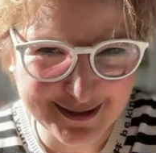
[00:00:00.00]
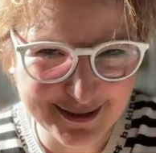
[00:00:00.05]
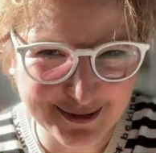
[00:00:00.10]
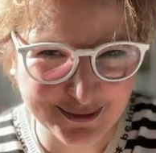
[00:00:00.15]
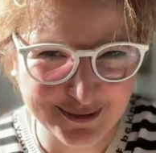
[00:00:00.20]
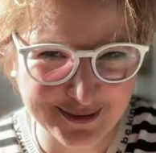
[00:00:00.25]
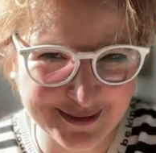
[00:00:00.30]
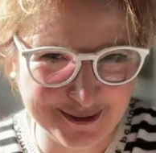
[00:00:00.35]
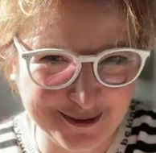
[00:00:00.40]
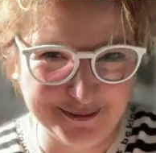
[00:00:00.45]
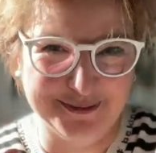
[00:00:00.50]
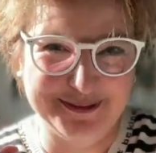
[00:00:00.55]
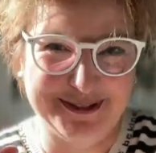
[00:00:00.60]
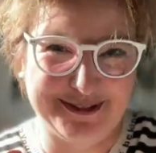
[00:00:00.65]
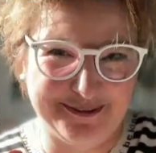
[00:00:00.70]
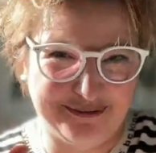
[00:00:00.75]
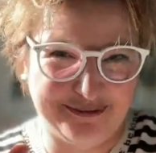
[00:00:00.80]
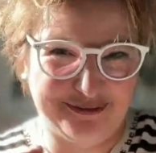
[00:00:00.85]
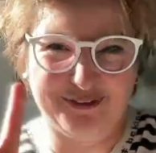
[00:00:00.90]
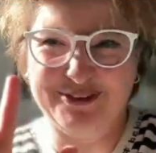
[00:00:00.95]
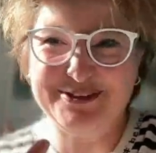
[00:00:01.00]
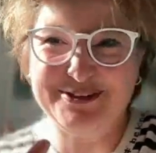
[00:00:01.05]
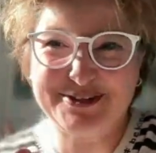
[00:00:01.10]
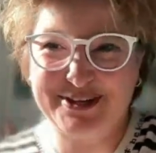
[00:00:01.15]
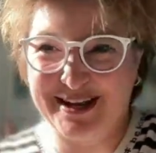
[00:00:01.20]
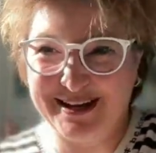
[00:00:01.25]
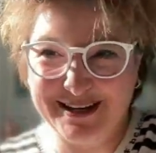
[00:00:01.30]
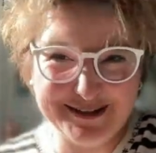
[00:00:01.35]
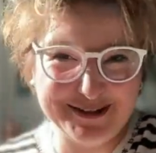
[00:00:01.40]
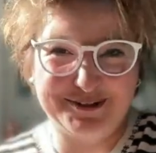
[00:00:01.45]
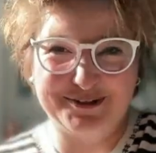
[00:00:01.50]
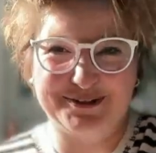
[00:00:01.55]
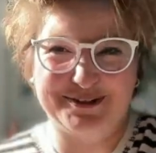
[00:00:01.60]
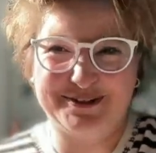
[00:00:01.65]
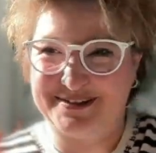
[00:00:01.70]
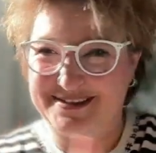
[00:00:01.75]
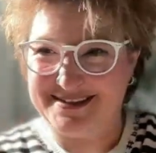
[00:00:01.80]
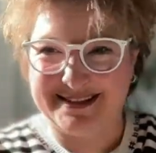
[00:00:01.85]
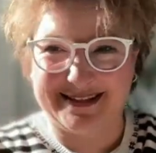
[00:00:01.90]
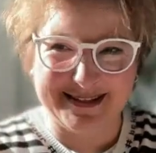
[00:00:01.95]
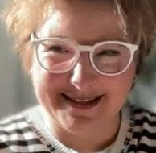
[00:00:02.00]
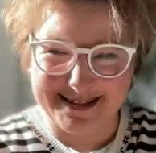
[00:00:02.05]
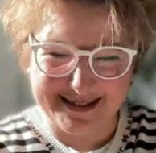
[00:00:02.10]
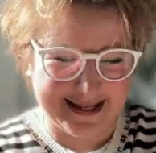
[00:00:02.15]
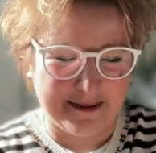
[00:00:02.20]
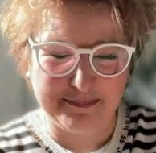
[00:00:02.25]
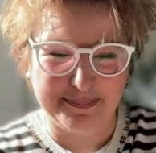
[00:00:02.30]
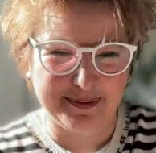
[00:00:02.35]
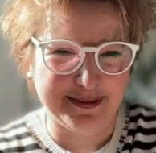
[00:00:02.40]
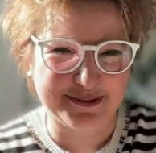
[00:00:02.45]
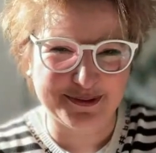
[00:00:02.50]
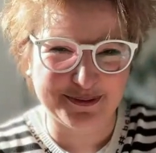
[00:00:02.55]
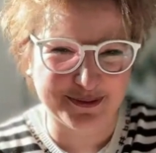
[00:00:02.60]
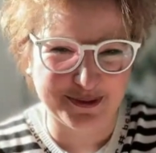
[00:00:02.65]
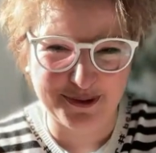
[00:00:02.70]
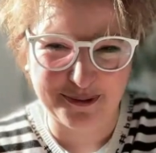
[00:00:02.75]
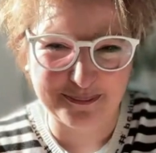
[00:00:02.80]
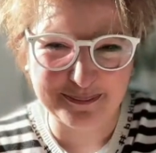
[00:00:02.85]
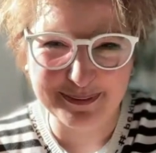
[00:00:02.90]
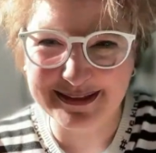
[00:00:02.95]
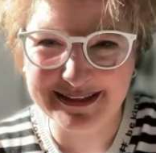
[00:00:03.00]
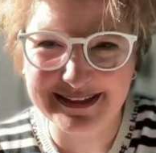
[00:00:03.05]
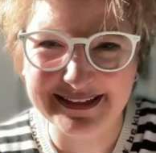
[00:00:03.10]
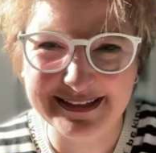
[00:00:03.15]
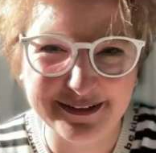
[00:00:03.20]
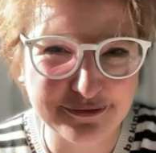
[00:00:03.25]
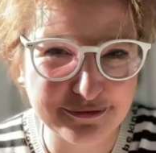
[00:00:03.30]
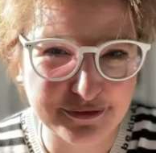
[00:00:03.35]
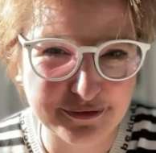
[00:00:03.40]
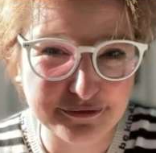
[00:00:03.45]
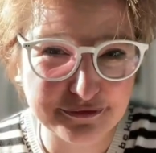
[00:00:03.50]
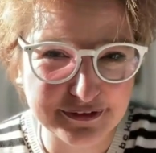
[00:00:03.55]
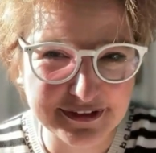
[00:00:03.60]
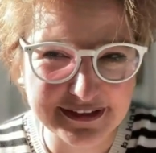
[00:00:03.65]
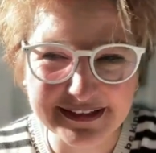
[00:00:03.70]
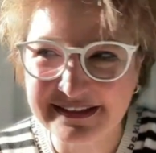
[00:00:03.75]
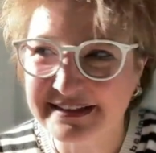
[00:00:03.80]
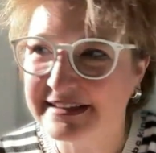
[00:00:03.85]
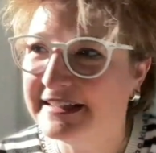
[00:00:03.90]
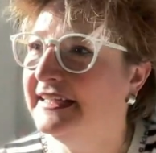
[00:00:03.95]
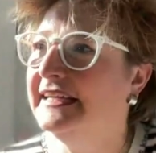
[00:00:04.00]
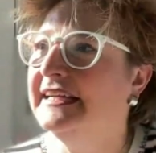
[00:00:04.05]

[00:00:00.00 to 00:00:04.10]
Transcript: So this was the first challenge, to step into a completely different field.